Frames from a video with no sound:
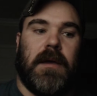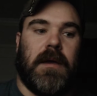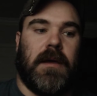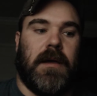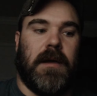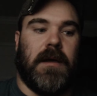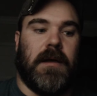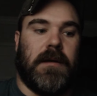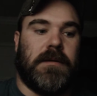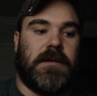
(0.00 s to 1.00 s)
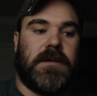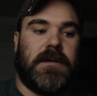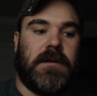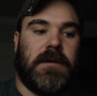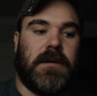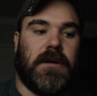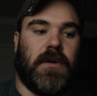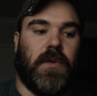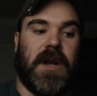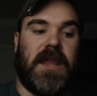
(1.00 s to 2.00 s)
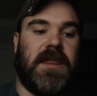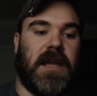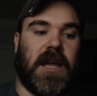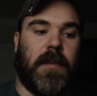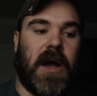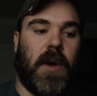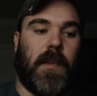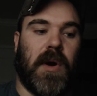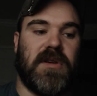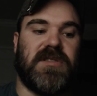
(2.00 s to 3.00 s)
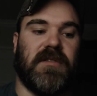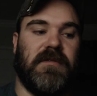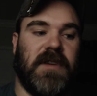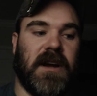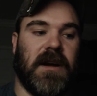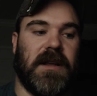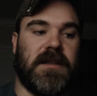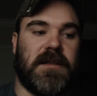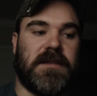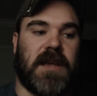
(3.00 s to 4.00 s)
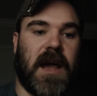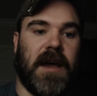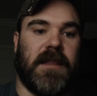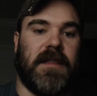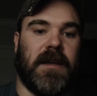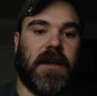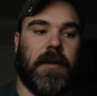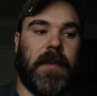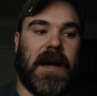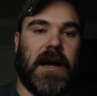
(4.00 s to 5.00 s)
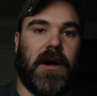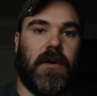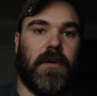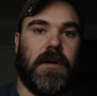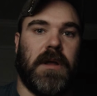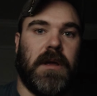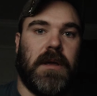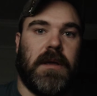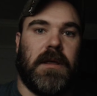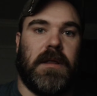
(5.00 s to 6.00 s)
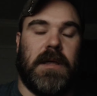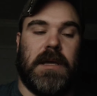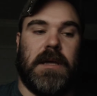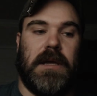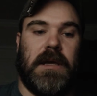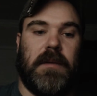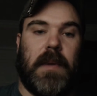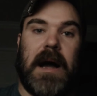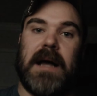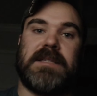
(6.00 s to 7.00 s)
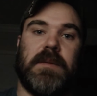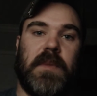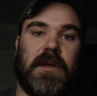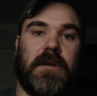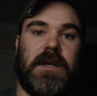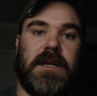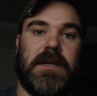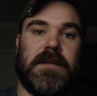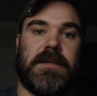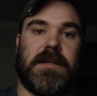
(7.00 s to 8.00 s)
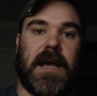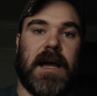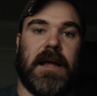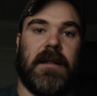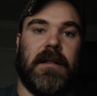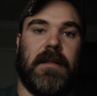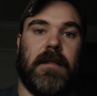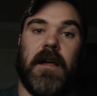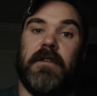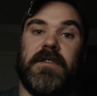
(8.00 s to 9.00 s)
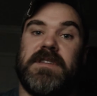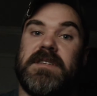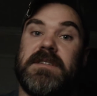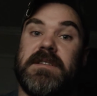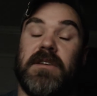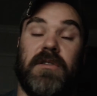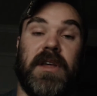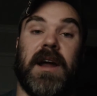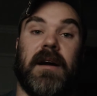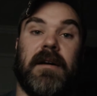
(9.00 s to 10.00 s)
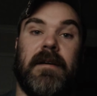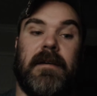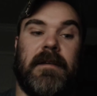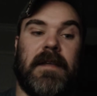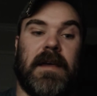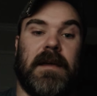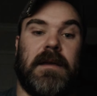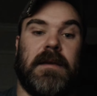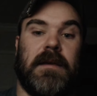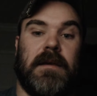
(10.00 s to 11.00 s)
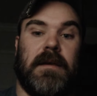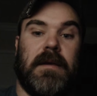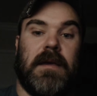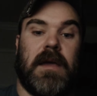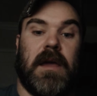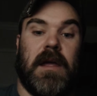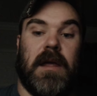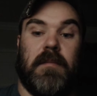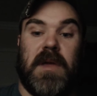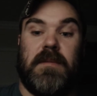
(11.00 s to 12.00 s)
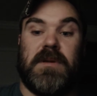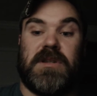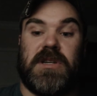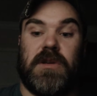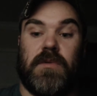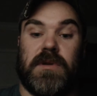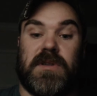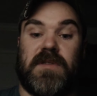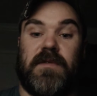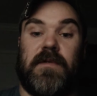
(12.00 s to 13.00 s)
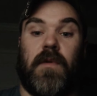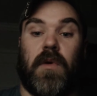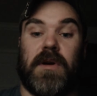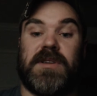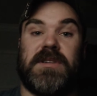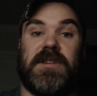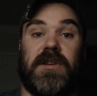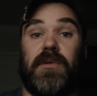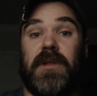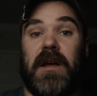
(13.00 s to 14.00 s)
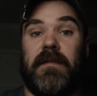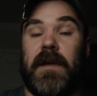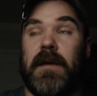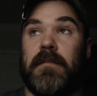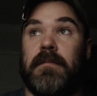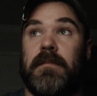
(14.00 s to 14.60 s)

and when I think about perseverance, I think about the possibilities that love is still there. Like, and maybe she was forced to love him,